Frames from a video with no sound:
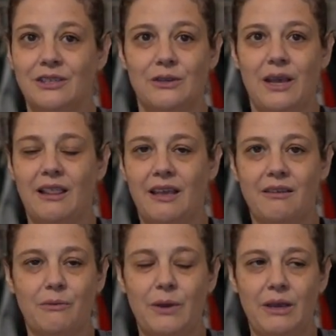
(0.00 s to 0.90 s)
So
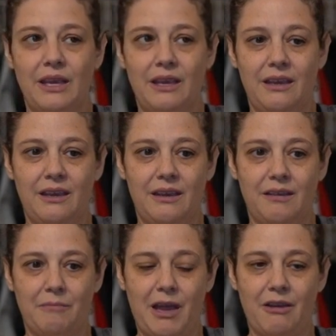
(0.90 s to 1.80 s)

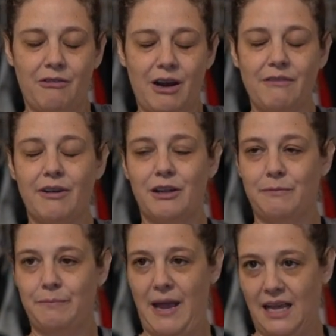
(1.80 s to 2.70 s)
my grandfather
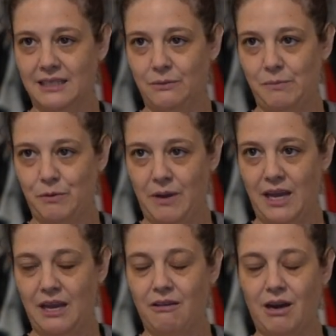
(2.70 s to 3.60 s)
passed, and we put
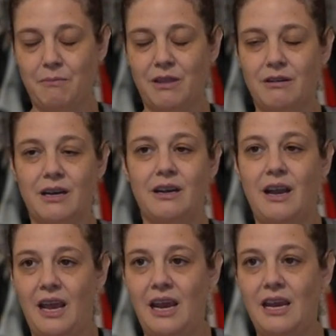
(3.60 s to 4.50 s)
my grandmother
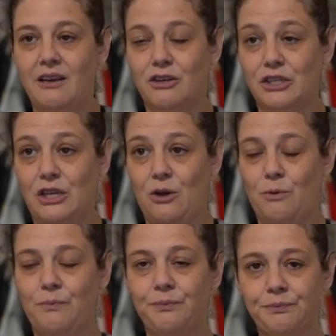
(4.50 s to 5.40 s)
in a nursing
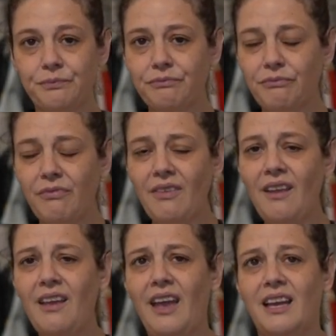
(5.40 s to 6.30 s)
home,
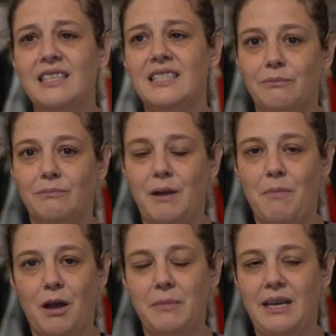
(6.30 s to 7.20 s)
and my
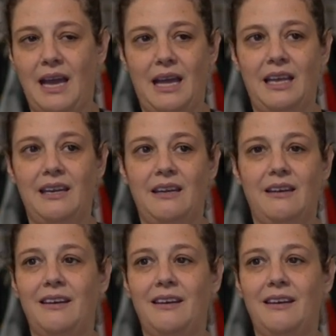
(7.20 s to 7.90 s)
mom and dad and